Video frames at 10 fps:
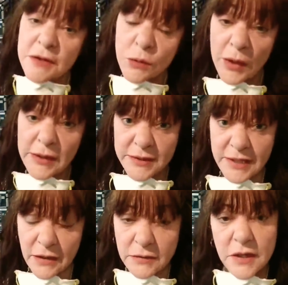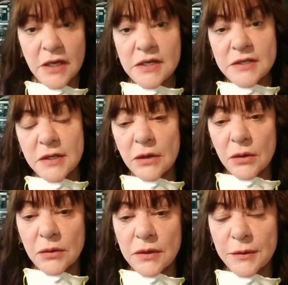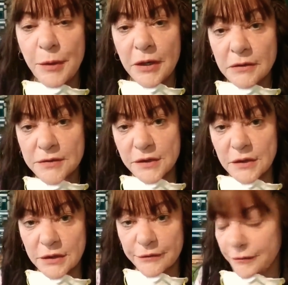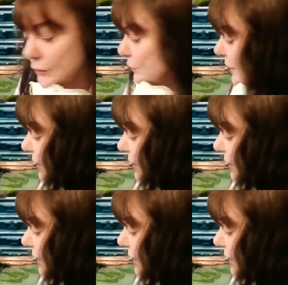is wetted down, so the particles aren't going to float